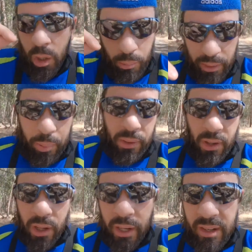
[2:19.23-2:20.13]
but I put it
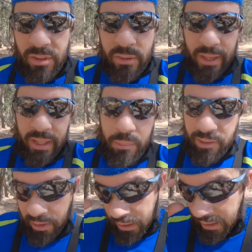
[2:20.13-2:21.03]
on, and as soon as I did,
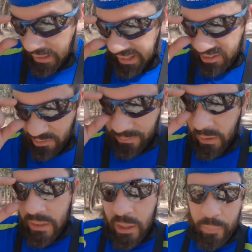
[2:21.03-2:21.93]
my glasses
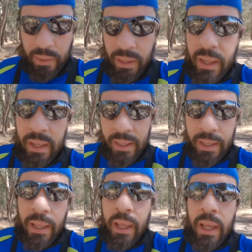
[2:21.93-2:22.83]
fogged up and
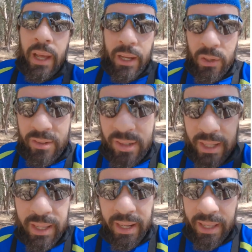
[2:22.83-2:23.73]
I couldn't
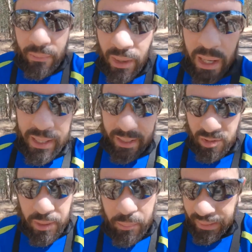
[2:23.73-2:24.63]
see, and I hit a rock and I
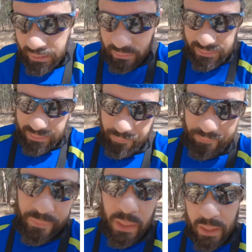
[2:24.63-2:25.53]
sprained my ankle.
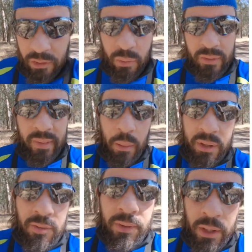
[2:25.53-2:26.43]
It just wasn't that
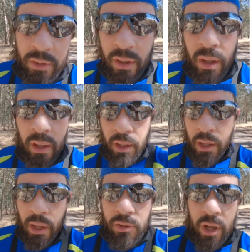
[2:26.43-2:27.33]
much fun to
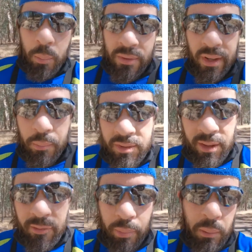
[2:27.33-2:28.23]
try to protect
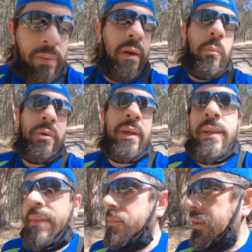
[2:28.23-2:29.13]
myself from people that aren't
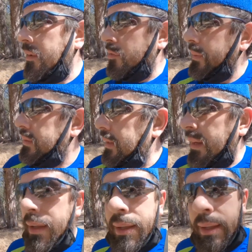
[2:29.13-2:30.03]
protecting themselves, but
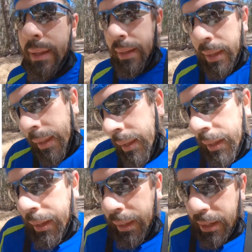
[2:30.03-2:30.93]

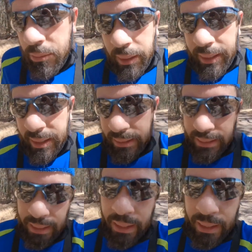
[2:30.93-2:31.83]
it is what it
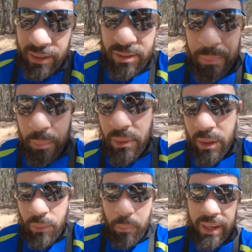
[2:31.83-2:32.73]
is. Some people are going
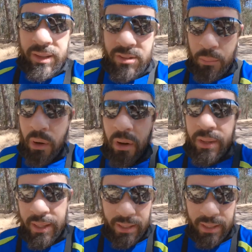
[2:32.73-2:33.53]
to wear masks, some aren't.